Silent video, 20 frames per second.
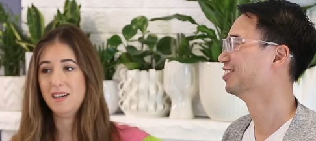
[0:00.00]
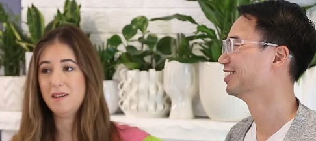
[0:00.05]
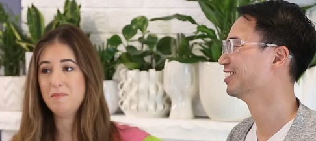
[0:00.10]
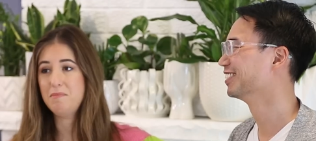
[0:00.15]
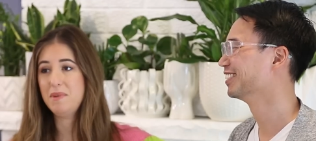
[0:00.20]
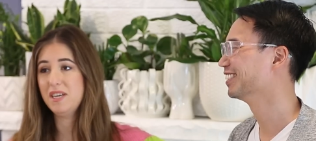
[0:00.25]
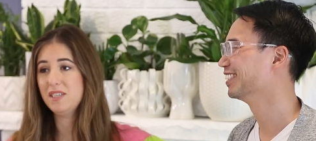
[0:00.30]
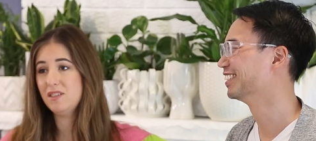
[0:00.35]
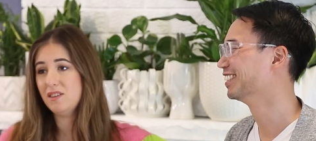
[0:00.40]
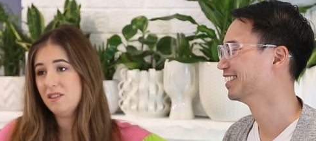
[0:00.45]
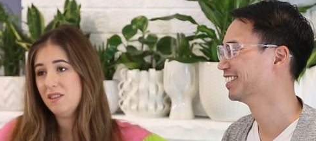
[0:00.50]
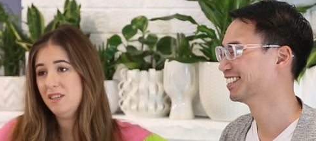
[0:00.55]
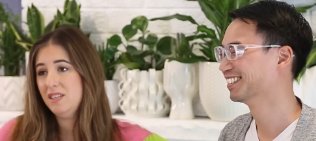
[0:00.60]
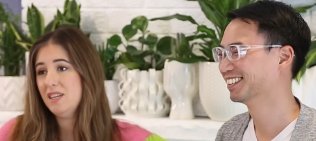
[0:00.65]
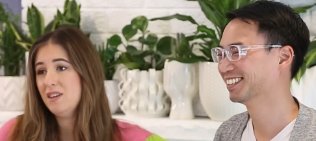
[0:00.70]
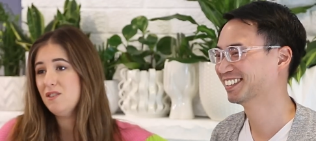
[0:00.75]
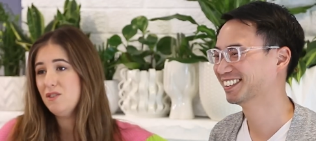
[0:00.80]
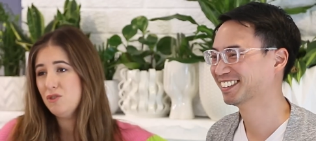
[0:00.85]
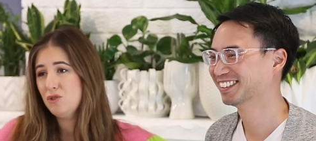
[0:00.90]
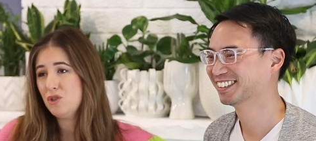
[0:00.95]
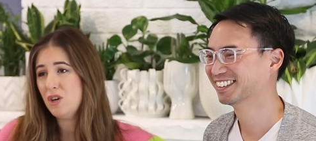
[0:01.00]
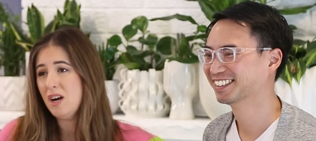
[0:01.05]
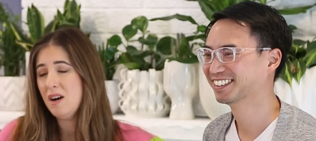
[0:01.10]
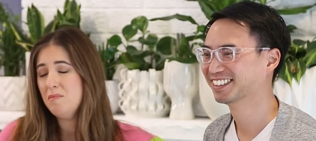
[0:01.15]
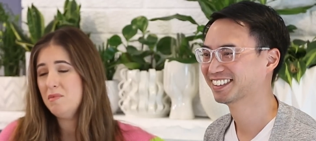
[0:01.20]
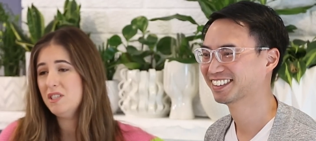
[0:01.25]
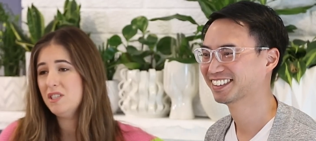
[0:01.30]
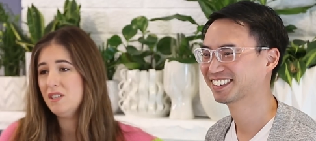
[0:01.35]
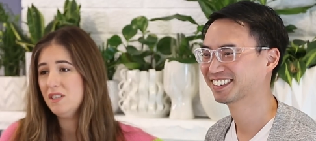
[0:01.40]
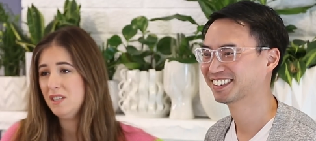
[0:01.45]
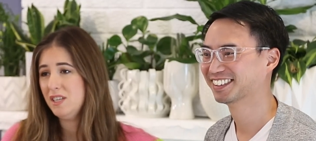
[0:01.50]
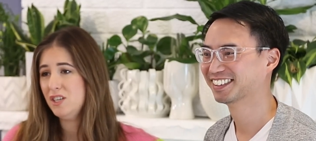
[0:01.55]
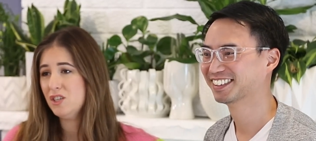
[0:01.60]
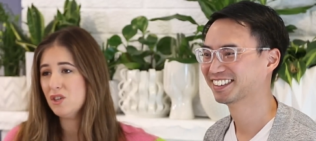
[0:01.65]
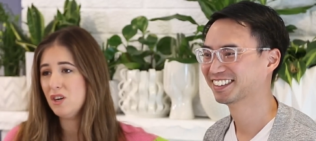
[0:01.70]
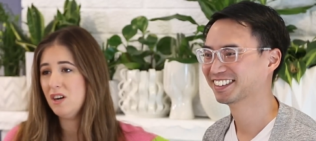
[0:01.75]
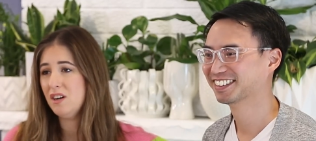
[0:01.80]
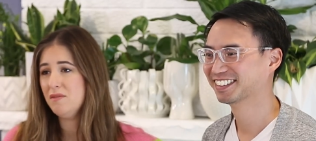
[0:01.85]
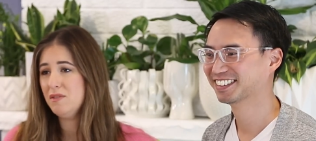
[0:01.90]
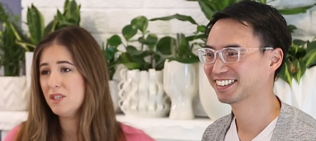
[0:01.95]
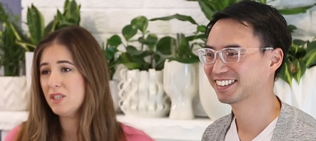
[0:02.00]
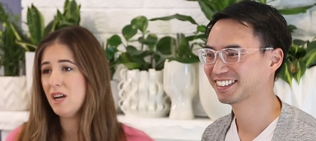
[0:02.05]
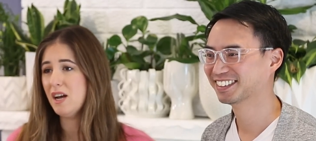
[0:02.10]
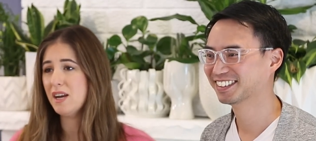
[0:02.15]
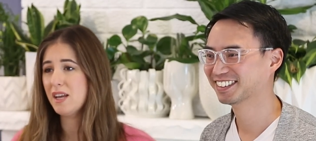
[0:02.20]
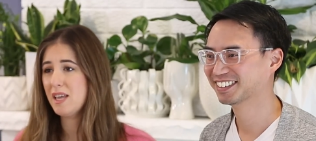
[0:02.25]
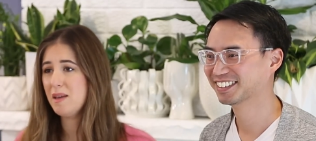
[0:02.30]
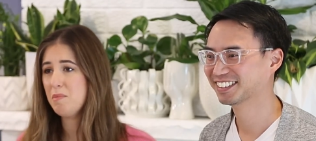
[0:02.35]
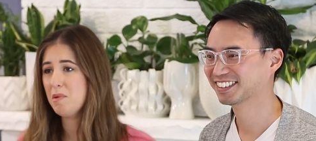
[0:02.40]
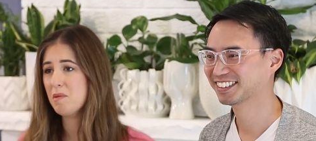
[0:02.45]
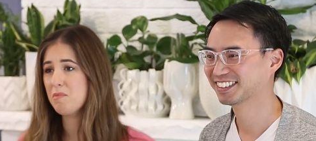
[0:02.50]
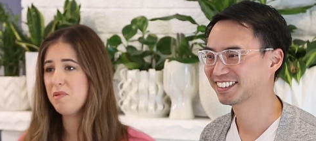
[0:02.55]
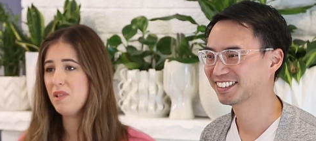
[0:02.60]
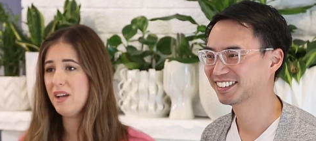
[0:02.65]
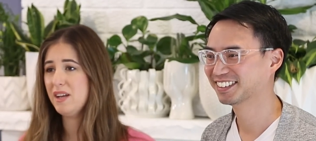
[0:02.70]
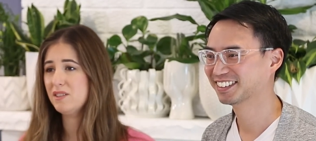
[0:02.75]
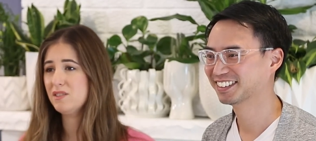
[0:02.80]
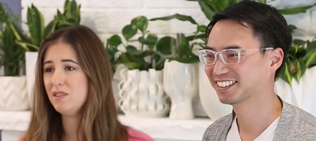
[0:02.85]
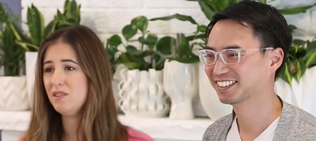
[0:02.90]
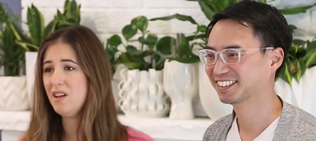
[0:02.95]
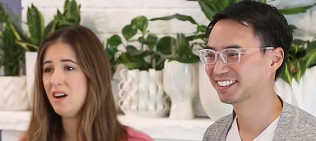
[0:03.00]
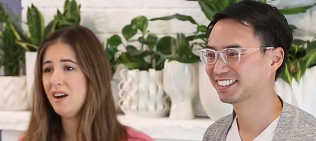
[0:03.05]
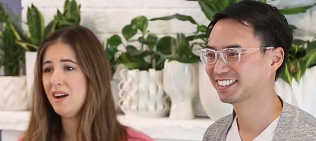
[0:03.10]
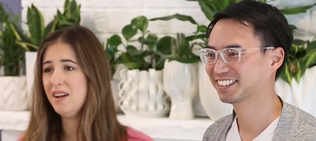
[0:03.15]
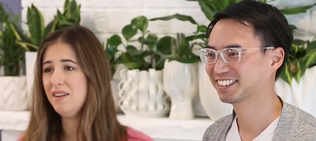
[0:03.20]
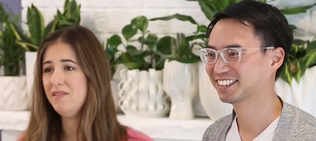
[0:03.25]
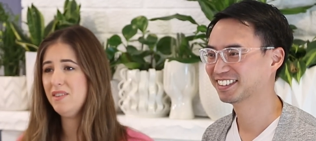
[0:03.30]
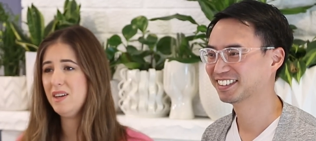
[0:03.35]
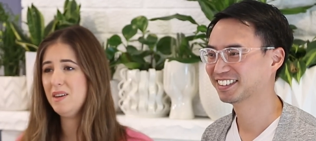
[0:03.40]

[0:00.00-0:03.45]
Speaker 1: And basically Darryl's job is to teach all of us how to keep our plants alive